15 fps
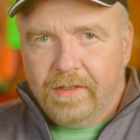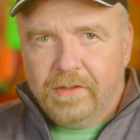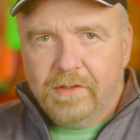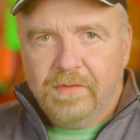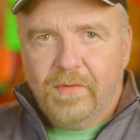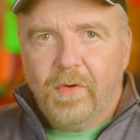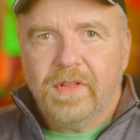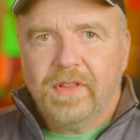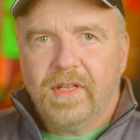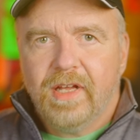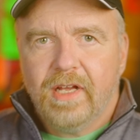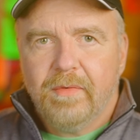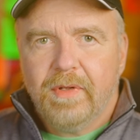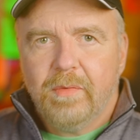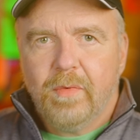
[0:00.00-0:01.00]
To avoid
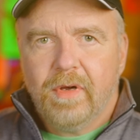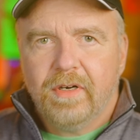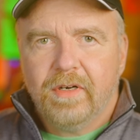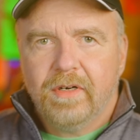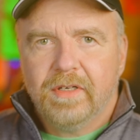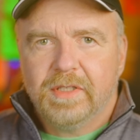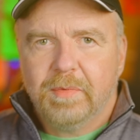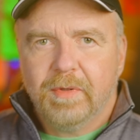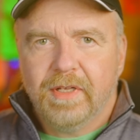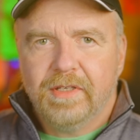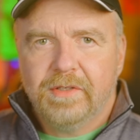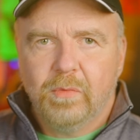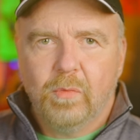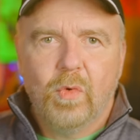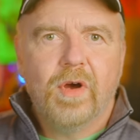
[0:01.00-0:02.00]
that, we want our display
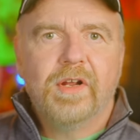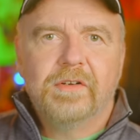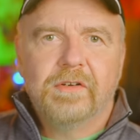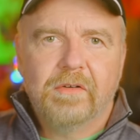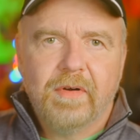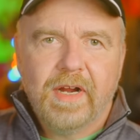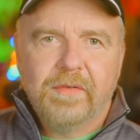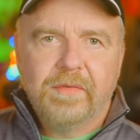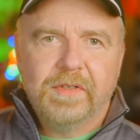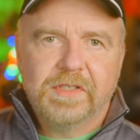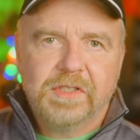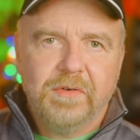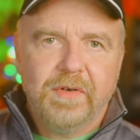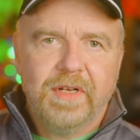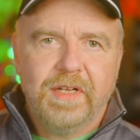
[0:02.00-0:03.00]
to wander around the
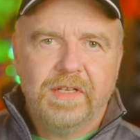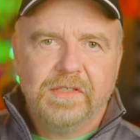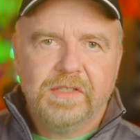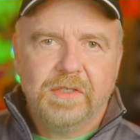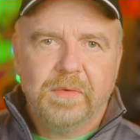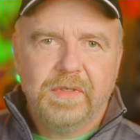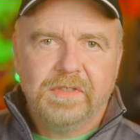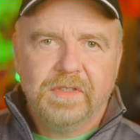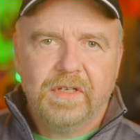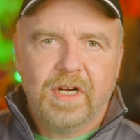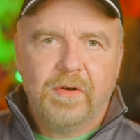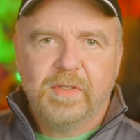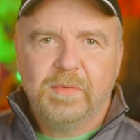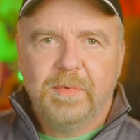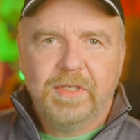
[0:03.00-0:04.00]
screen so it's not
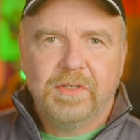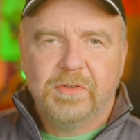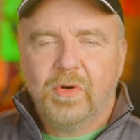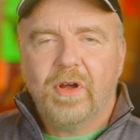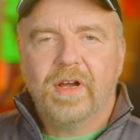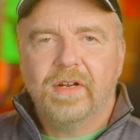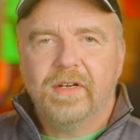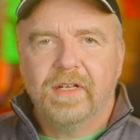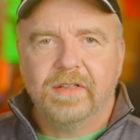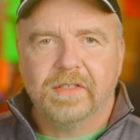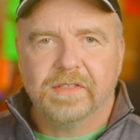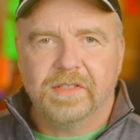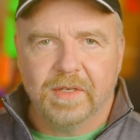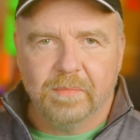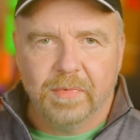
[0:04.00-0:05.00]
always being drawn at the
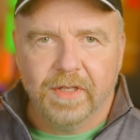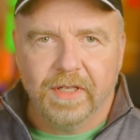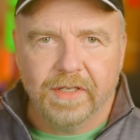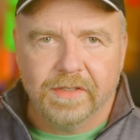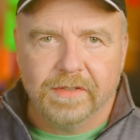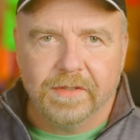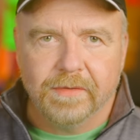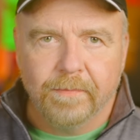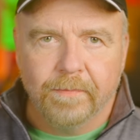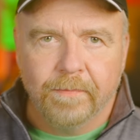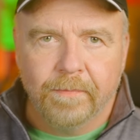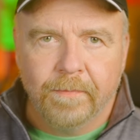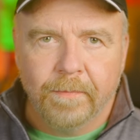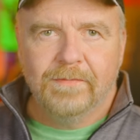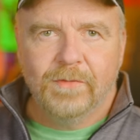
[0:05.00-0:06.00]
same place.
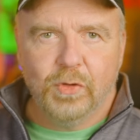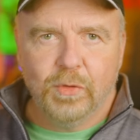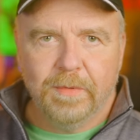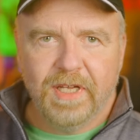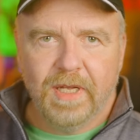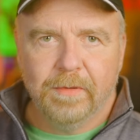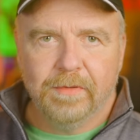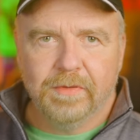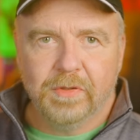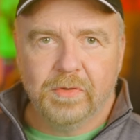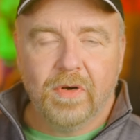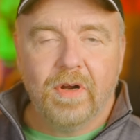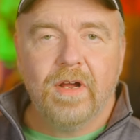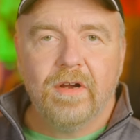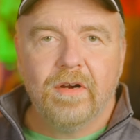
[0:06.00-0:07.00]
To be able to
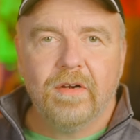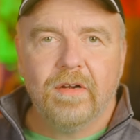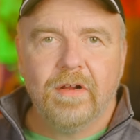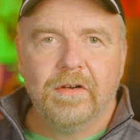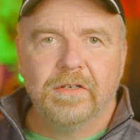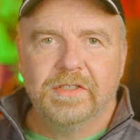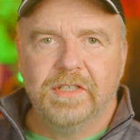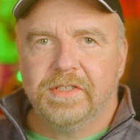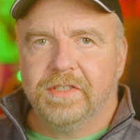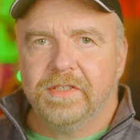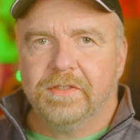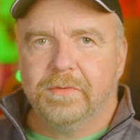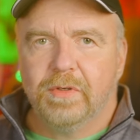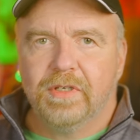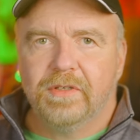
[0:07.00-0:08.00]
draw our large
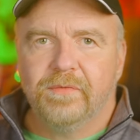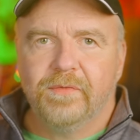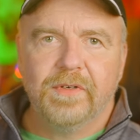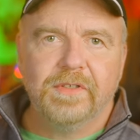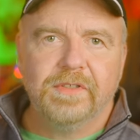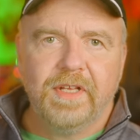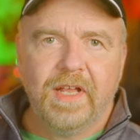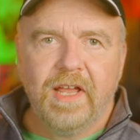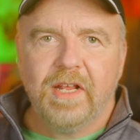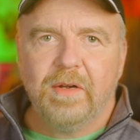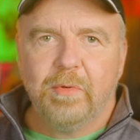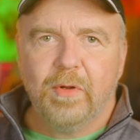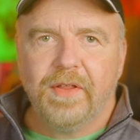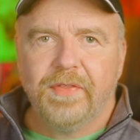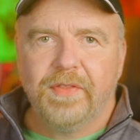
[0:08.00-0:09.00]
digits, we'll first hand
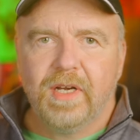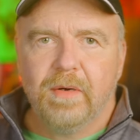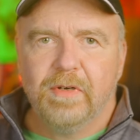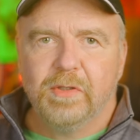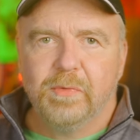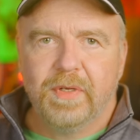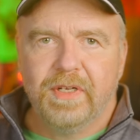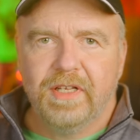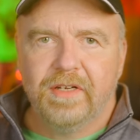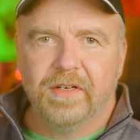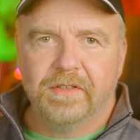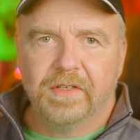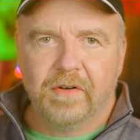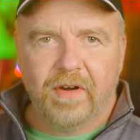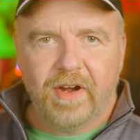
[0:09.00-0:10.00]
plot the numbers we need
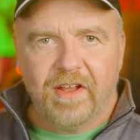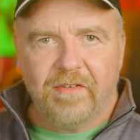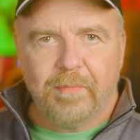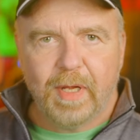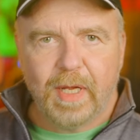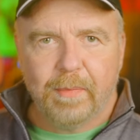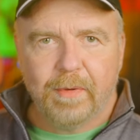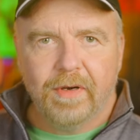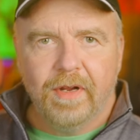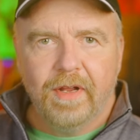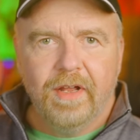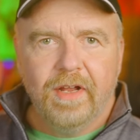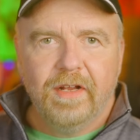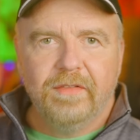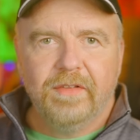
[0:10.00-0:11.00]
onto graph paper
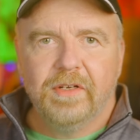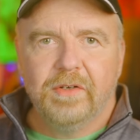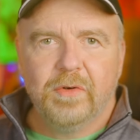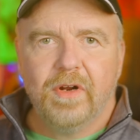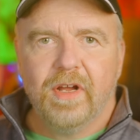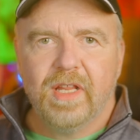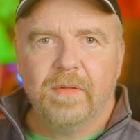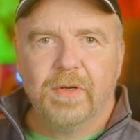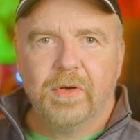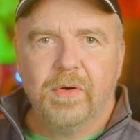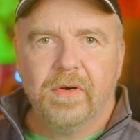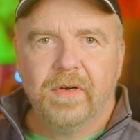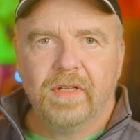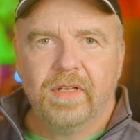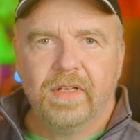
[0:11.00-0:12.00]
and then draw them
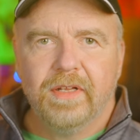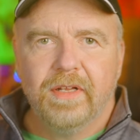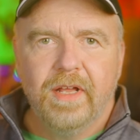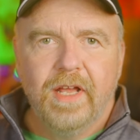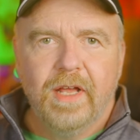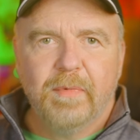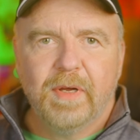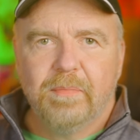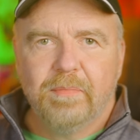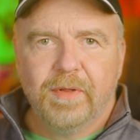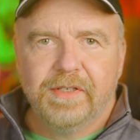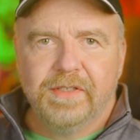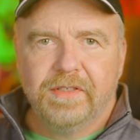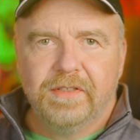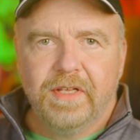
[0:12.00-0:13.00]
accordingly by
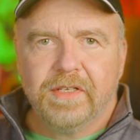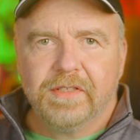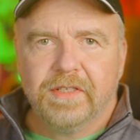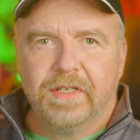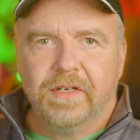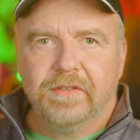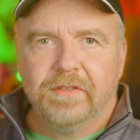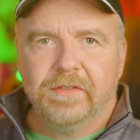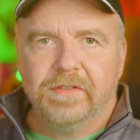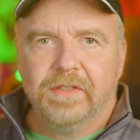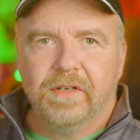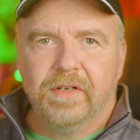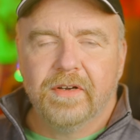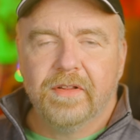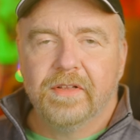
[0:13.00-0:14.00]
placing text characters
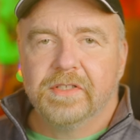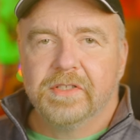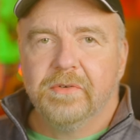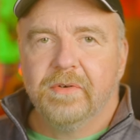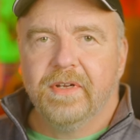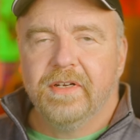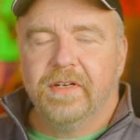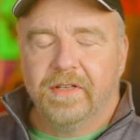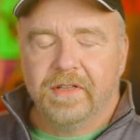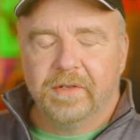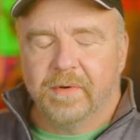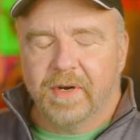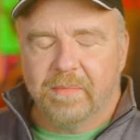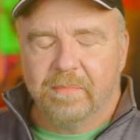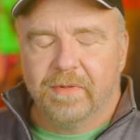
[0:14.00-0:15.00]
onto the screen in the
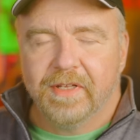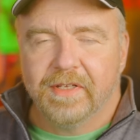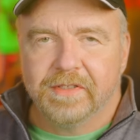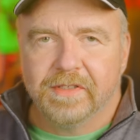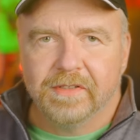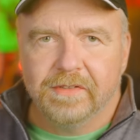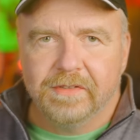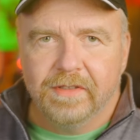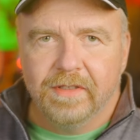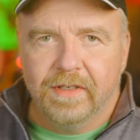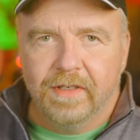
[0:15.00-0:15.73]
right places.